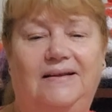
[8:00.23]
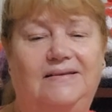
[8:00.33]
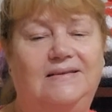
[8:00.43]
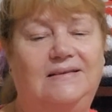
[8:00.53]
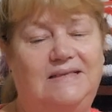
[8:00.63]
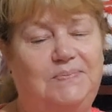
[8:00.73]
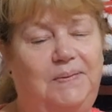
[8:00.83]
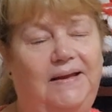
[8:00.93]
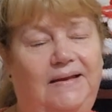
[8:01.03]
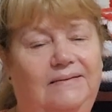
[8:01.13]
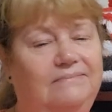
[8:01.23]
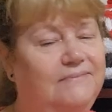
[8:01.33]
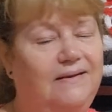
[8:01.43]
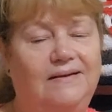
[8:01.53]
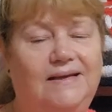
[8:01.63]
It's been,
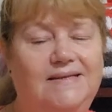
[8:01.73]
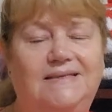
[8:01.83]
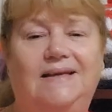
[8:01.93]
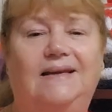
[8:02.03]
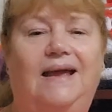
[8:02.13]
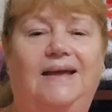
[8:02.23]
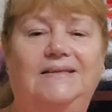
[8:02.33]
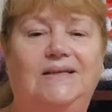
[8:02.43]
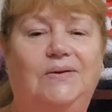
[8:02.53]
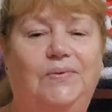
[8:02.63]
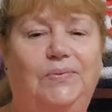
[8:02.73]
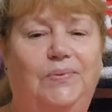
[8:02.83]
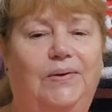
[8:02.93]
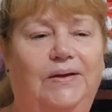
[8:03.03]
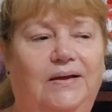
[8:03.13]
like I said, hectic with
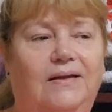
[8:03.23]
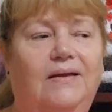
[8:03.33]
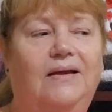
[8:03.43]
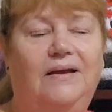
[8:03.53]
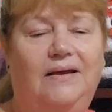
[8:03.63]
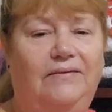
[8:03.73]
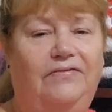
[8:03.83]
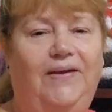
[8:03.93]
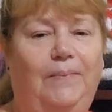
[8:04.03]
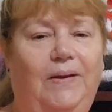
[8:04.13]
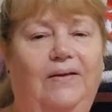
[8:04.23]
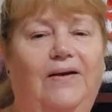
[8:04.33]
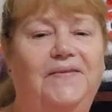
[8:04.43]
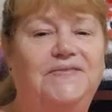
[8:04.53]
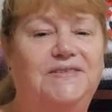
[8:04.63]
work and family
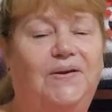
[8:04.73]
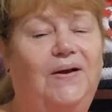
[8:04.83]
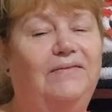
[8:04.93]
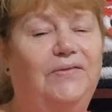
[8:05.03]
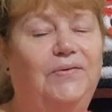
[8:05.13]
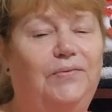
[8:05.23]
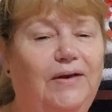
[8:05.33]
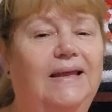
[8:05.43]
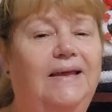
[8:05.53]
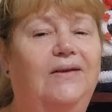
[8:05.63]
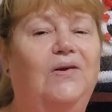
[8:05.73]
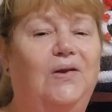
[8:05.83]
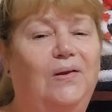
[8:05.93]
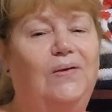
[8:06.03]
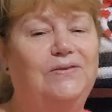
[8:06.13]
life, so I haven't really
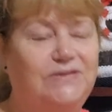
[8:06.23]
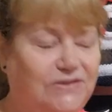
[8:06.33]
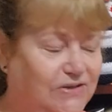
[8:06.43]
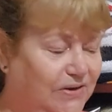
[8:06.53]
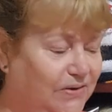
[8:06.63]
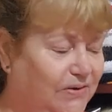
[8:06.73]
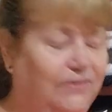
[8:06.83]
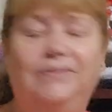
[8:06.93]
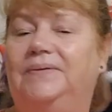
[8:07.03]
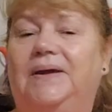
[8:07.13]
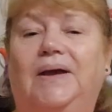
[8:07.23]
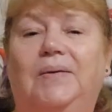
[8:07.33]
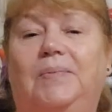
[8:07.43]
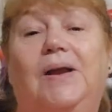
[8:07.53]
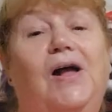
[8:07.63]
got a lot to show you.
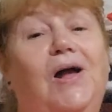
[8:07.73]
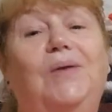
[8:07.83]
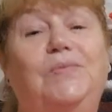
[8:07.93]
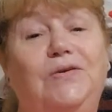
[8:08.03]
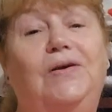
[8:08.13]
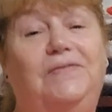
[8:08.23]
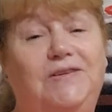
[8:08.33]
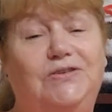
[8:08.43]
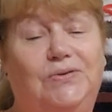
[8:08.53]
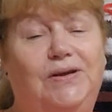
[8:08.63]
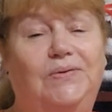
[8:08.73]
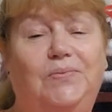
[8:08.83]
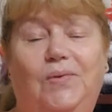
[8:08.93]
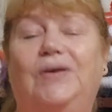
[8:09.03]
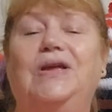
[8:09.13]
But I hope you have enjoyed
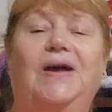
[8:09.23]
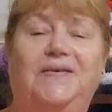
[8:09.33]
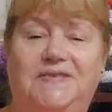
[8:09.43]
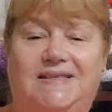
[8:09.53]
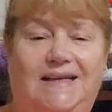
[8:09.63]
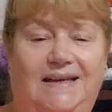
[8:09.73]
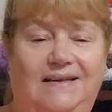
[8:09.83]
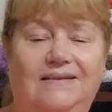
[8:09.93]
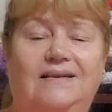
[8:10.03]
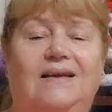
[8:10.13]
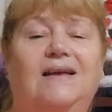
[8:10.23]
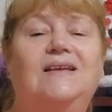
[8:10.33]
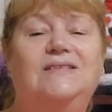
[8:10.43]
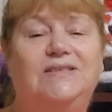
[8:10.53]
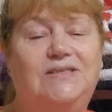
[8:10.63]
what you have seen.
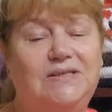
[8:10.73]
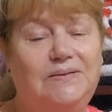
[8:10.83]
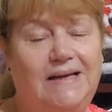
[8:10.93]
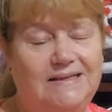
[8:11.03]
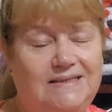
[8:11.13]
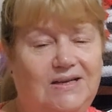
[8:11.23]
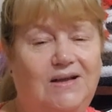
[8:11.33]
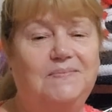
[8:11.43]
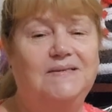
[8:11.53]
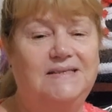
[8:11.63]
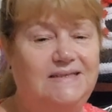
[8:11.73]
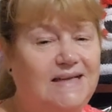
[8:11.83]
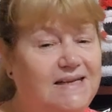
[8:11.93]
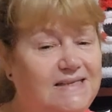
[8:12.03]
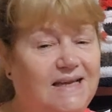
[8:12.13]
So till next time,
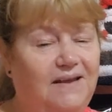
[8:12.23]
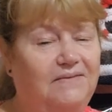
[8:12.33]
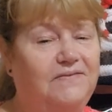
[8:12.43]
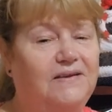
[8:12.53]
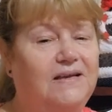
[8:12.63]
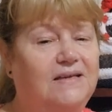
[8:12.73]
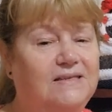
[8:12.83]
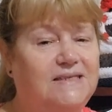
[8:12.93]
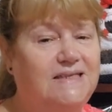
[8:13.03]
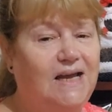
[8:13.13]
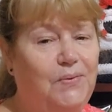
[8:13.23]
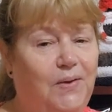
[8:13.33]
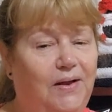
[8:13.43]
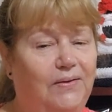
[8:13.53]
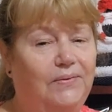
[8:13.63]
stay safe, stay
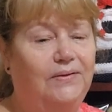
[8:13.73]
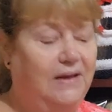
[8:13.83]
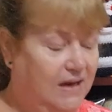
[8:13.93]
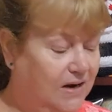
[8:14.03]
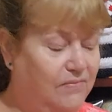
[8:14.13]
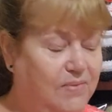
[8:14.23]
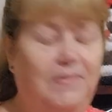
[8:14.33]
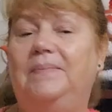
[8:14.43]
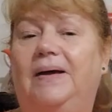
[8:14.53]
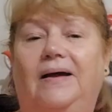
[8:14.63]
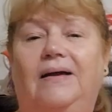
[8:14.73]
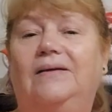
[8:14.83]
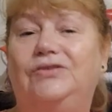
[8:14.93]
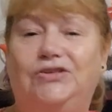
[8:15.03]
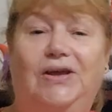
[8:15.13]
well, and remember
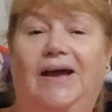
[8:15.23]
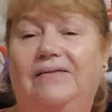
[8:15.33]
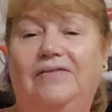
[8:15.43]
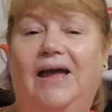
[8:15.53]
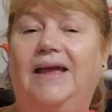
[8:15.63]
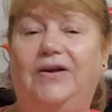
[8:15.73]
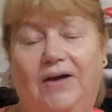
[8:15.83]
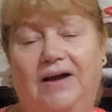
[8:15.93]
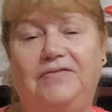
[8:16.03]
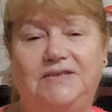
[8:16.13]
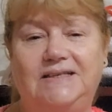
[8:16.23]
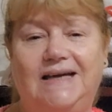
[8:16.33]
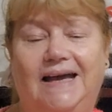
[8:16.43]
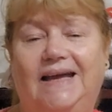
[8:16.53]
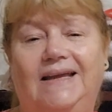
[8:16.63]
to have a crafty
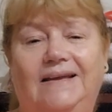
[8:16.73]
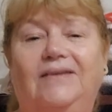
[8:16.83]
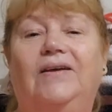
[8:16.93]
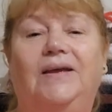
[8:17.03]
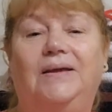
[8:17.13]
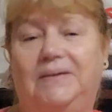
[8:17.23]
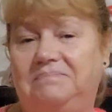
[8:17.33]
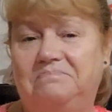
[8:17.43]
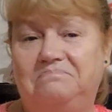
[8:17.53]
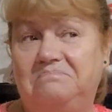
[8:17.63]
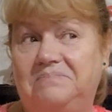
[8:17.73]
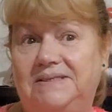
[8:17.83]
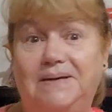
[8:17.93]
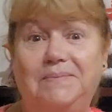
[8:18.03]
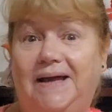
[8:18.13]
day
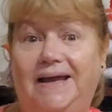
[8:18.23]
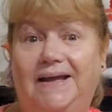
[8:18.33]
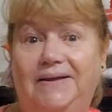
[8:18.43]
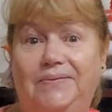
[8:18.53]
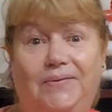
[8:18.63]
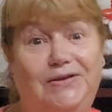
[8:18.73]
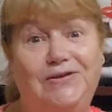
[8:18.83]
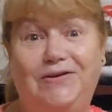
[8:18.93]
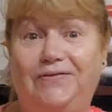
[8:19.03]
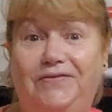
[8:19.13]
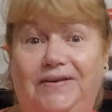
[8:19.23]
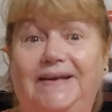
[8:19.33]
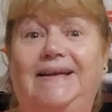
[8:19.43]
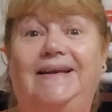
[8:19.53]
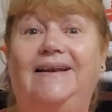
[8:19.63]
someday when you can fit
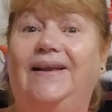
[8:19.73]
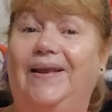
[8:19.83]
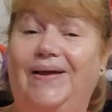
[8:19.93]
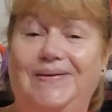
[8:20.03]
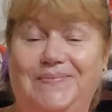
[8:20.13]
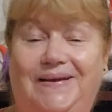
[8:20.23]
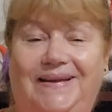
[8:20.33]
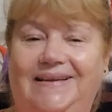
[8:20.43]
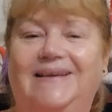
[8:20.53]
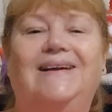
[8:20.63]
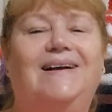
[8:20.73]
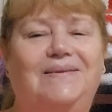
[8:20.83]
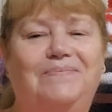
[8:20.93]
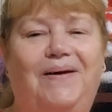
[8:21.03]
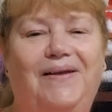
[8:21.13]
it in like me.
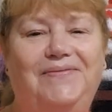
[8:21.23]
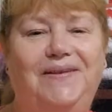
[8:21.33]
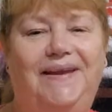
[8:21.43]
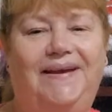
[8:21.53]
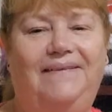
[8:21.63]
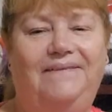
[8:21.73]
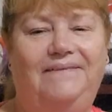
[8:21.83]
Bye for now.